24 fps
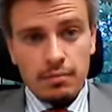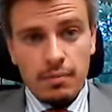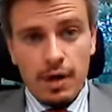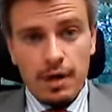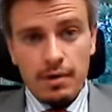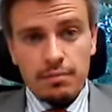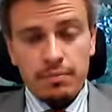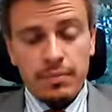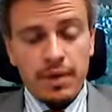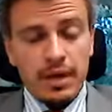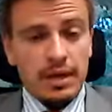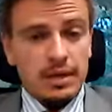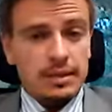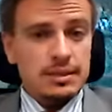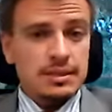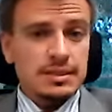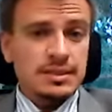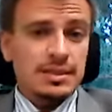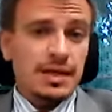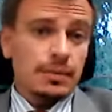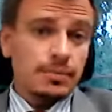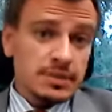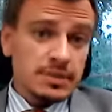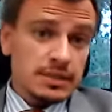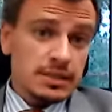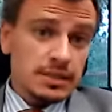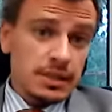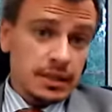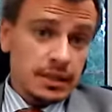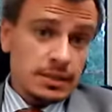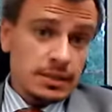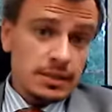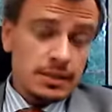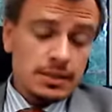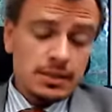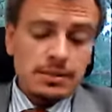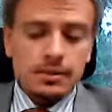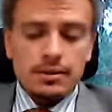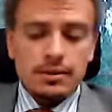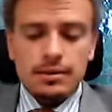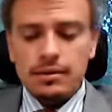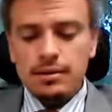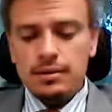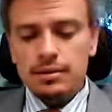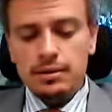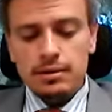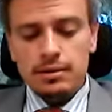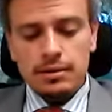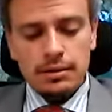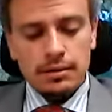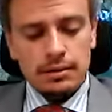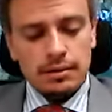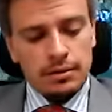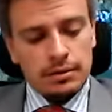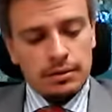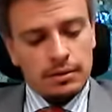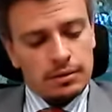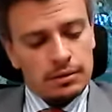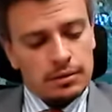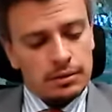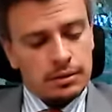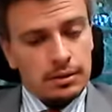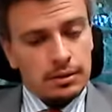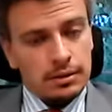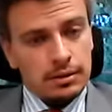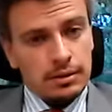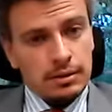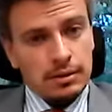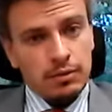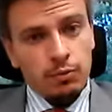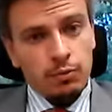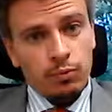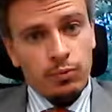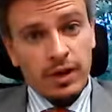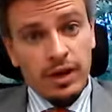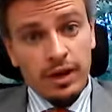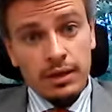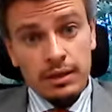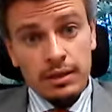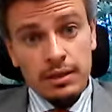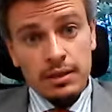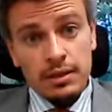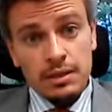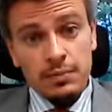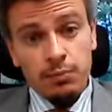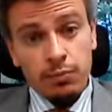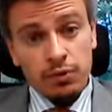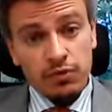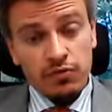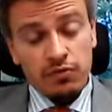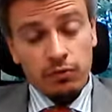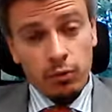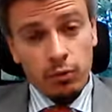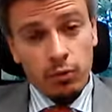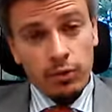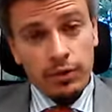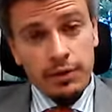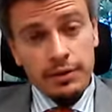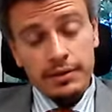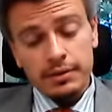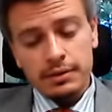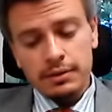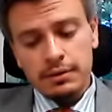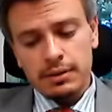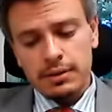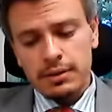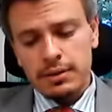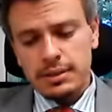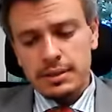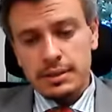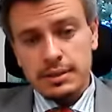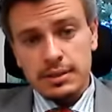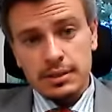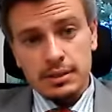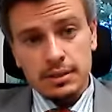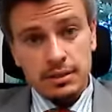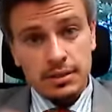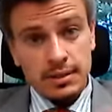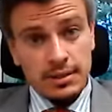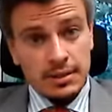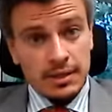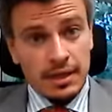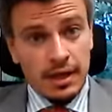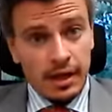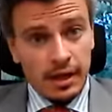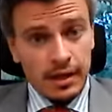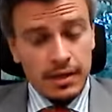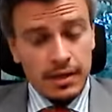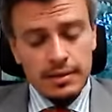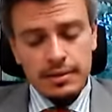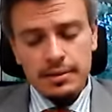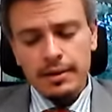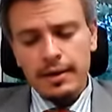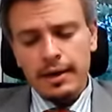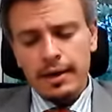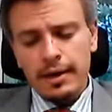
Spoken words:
it makes some sense in the way that it's put forward, that it's designed.